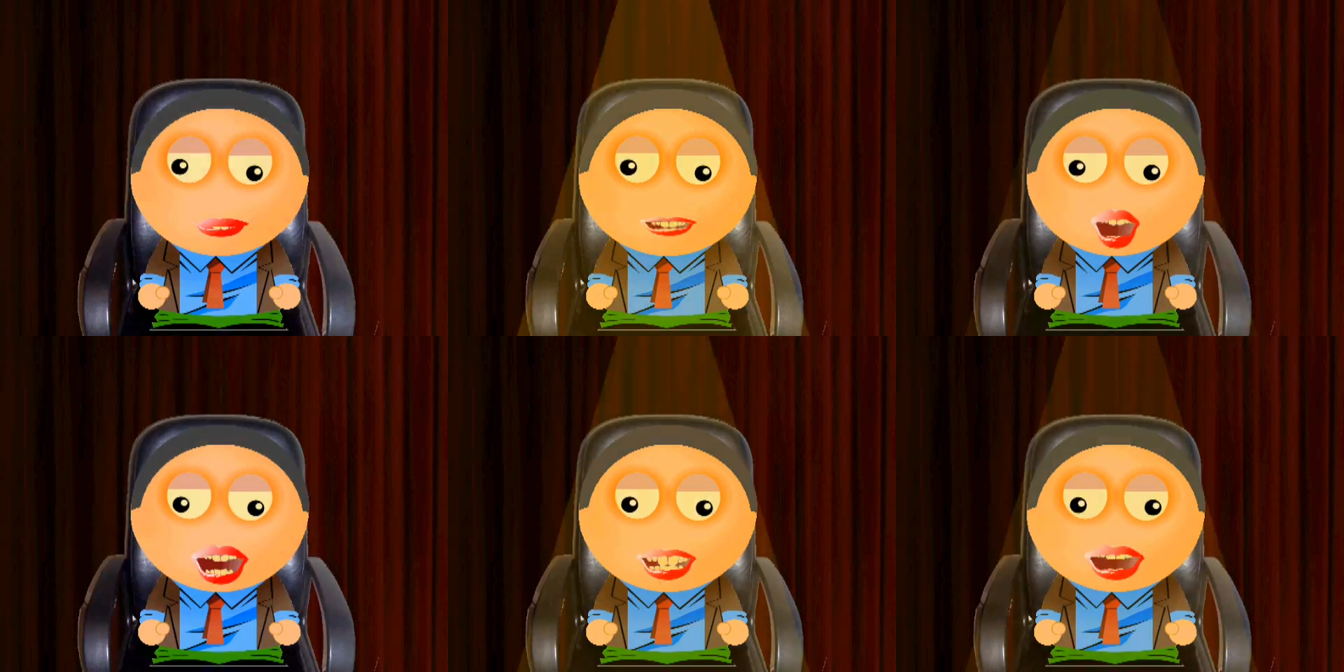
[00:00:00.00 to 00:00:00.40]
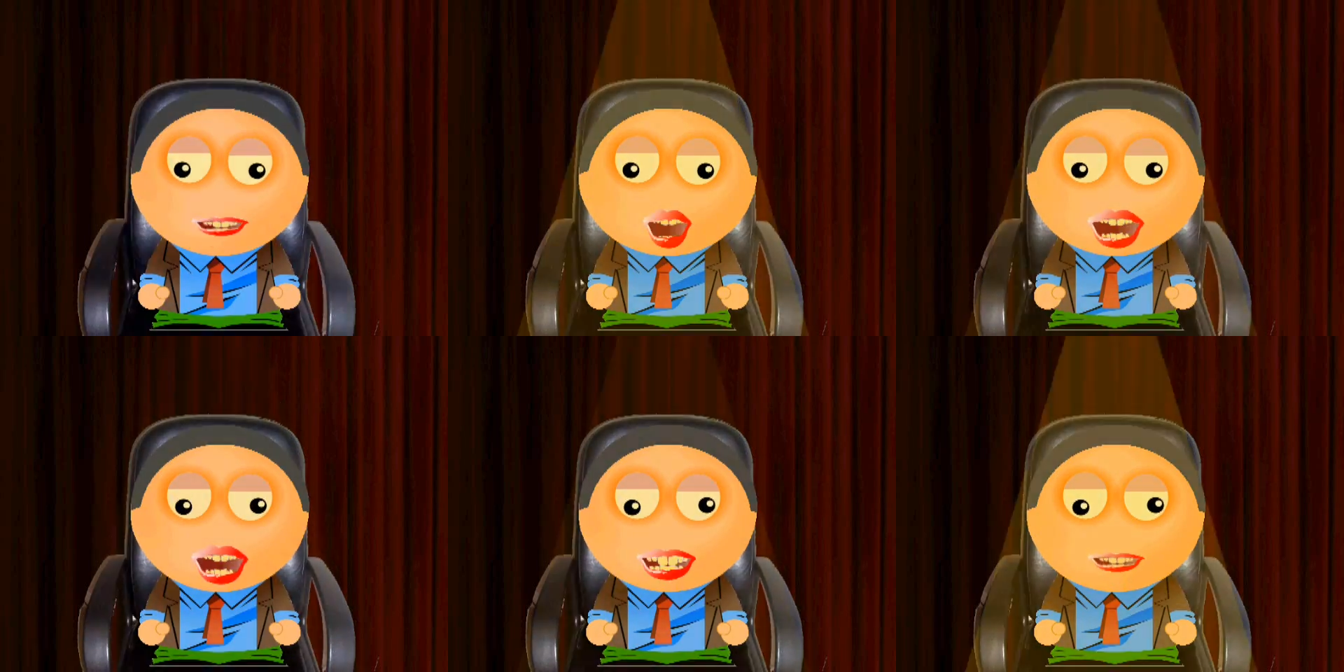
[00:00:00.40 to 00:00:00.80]

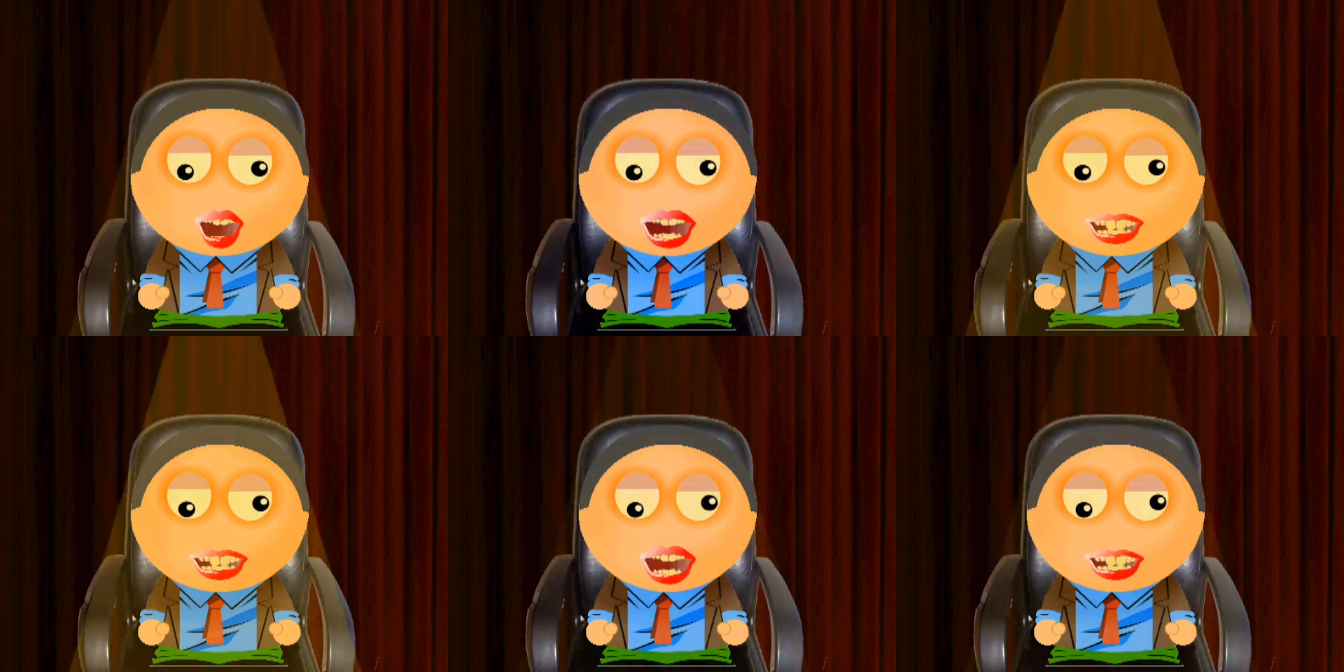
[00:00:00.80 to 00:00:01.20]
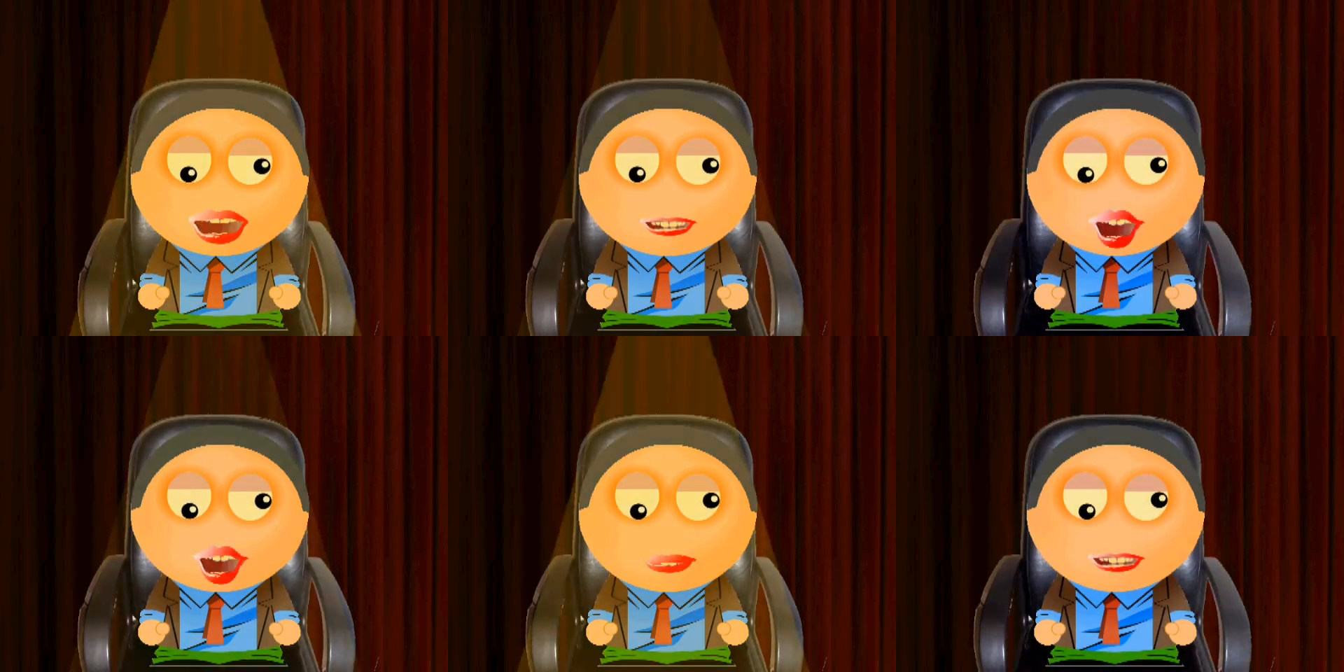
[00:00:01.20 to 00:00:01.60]
Well, according
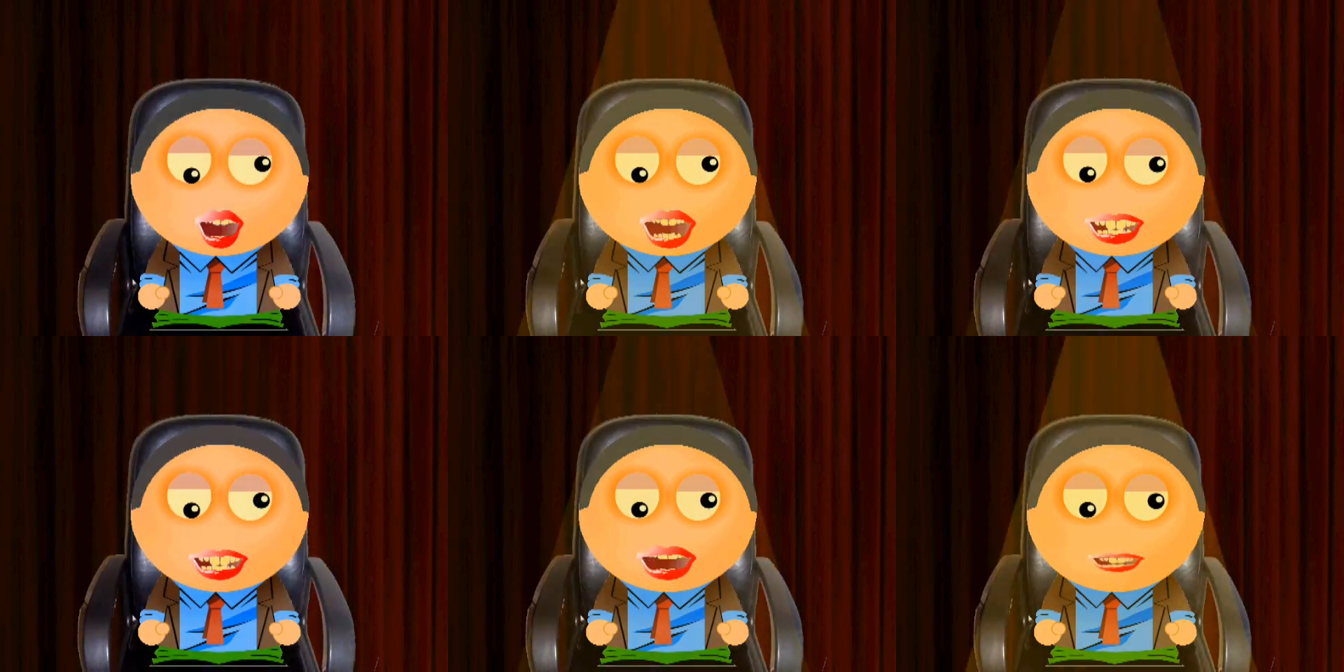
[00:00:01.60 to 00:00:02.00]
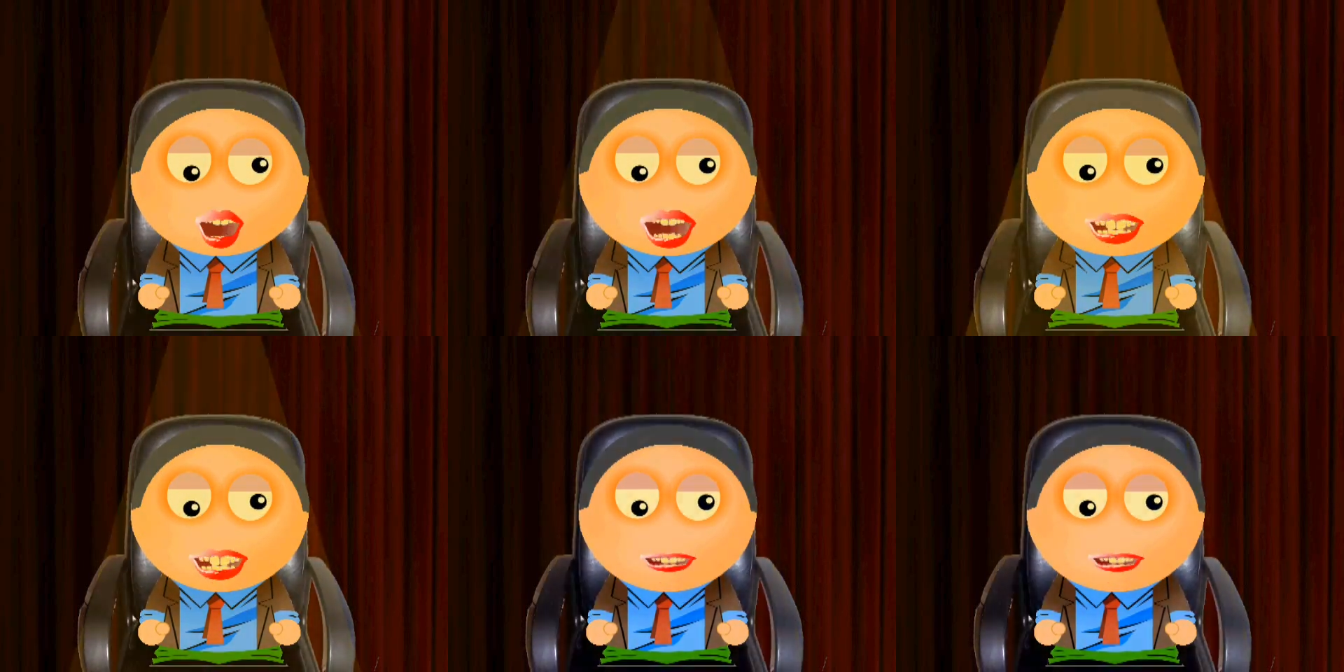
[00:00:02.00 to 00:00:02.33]
to the government figures,